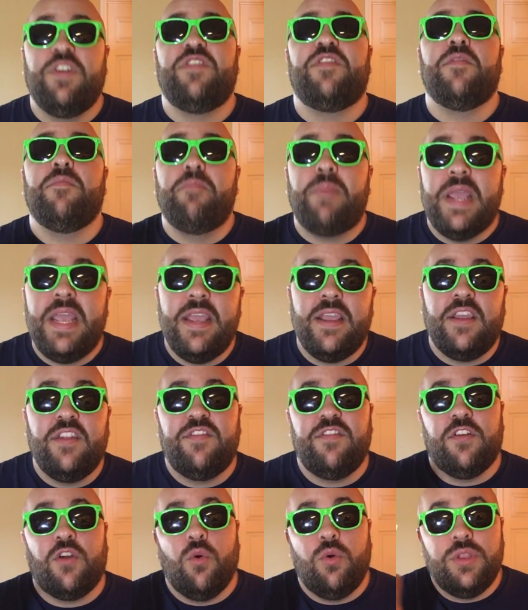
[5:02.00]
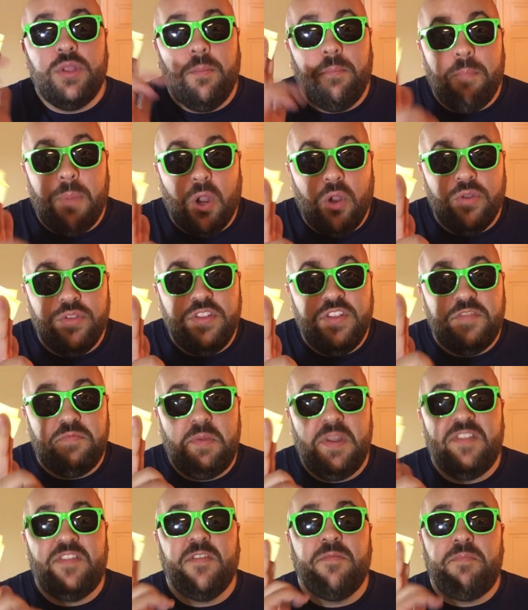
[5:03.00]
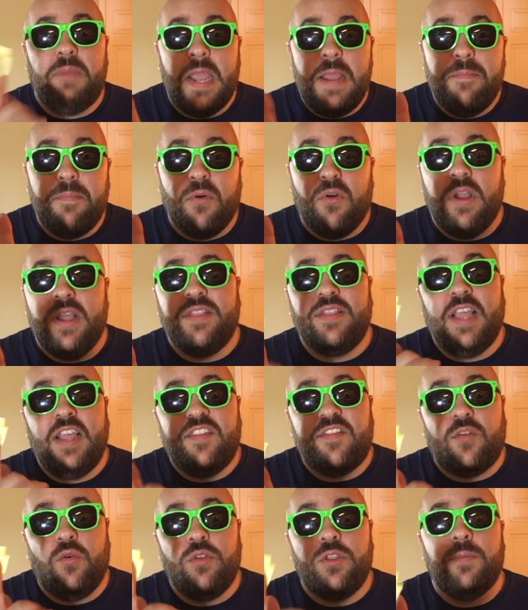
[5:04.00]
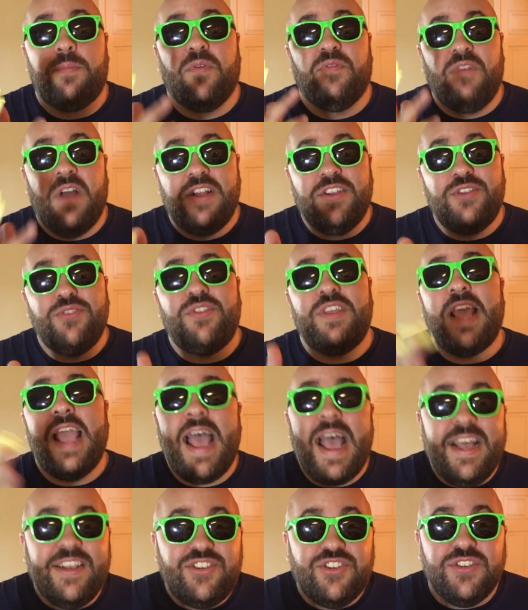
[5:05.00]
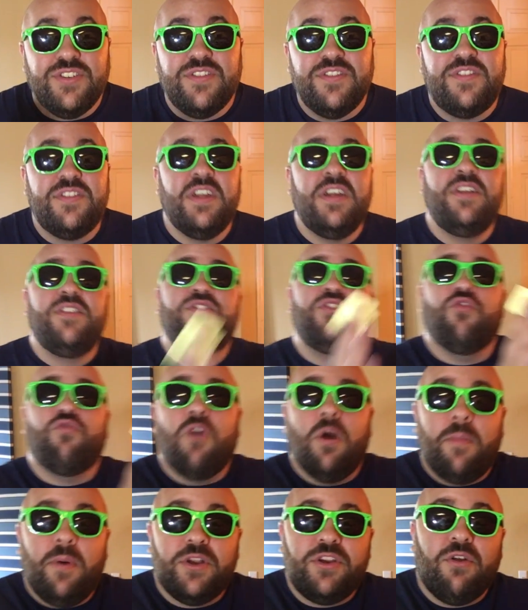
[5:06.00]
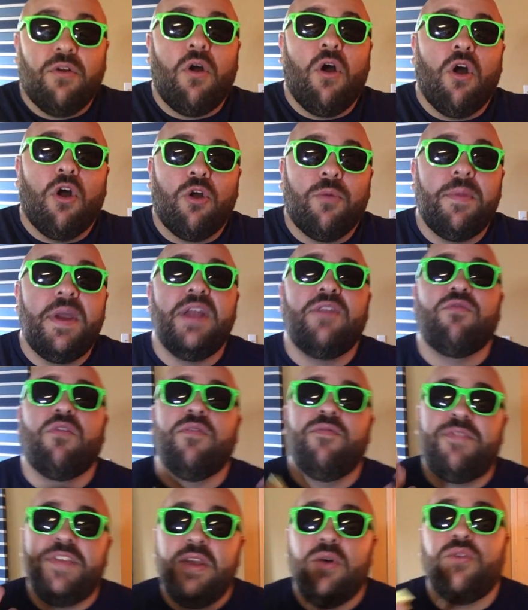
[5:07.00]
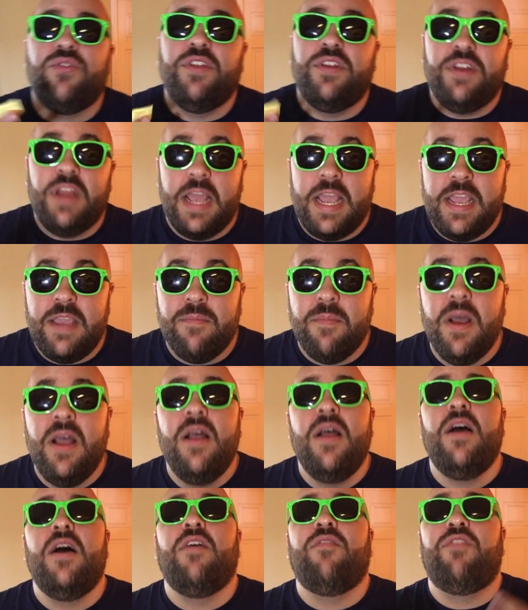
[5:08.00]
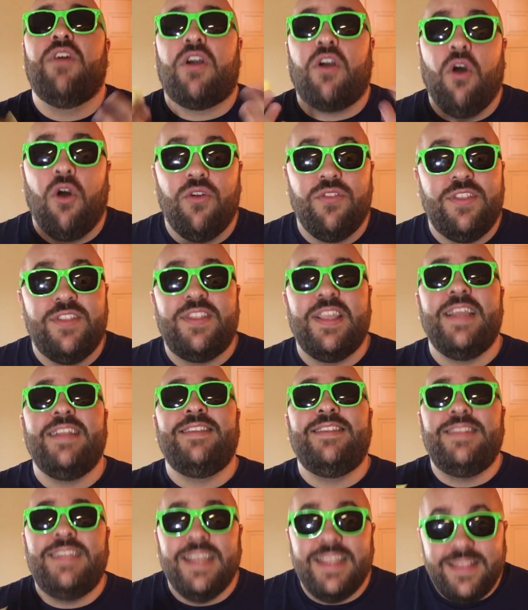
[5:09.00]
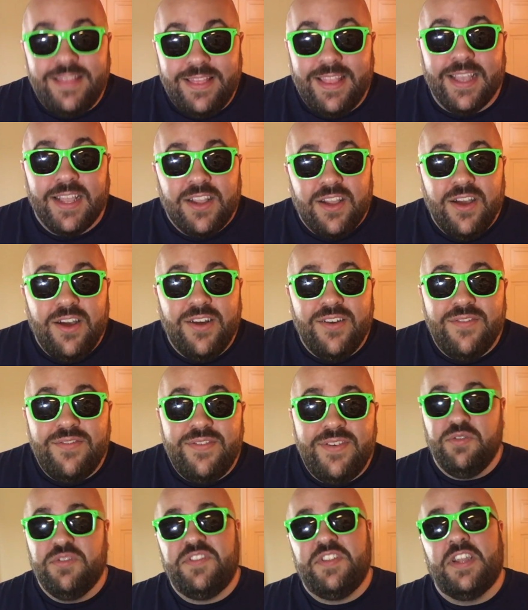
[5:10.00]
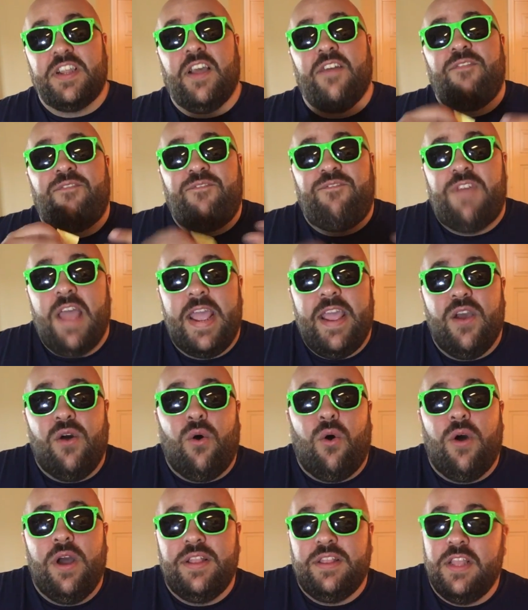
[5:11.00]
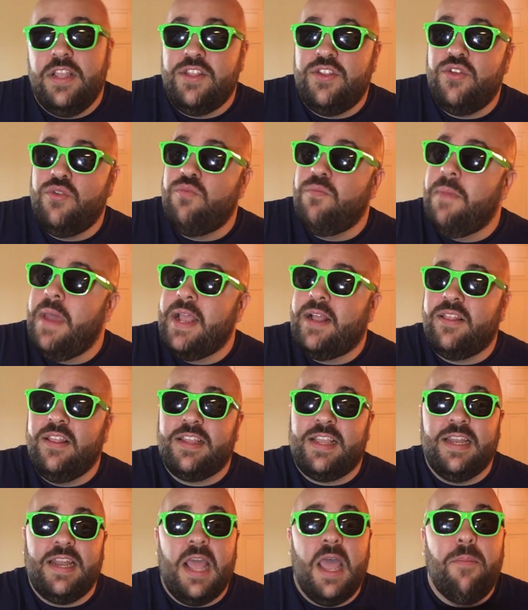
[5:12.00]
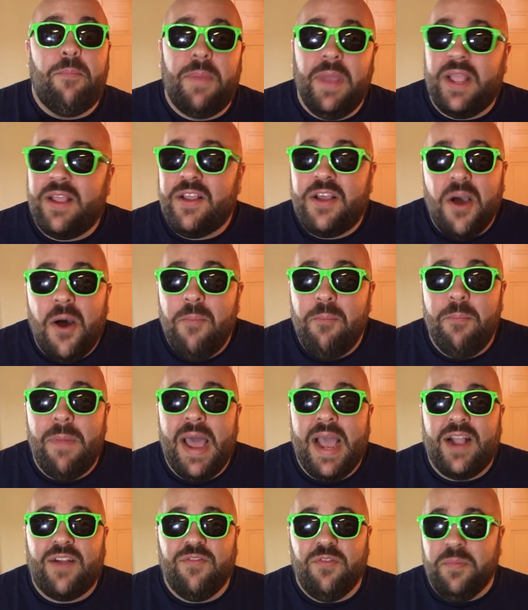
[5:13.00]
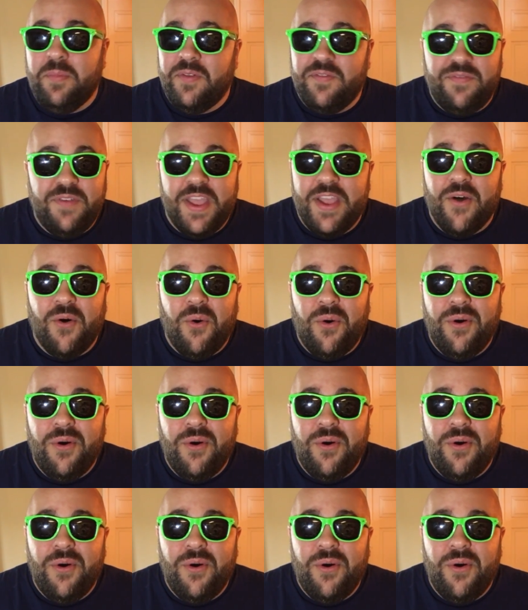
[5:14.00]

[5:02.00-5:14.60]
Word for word: Reason being is you're going to burn this piece of paper, and that's going to provide you the ashes to rub on your arm and reveal the name of the card that they did think of. So it's like a fail, and then you make like an epic comeback from the fail.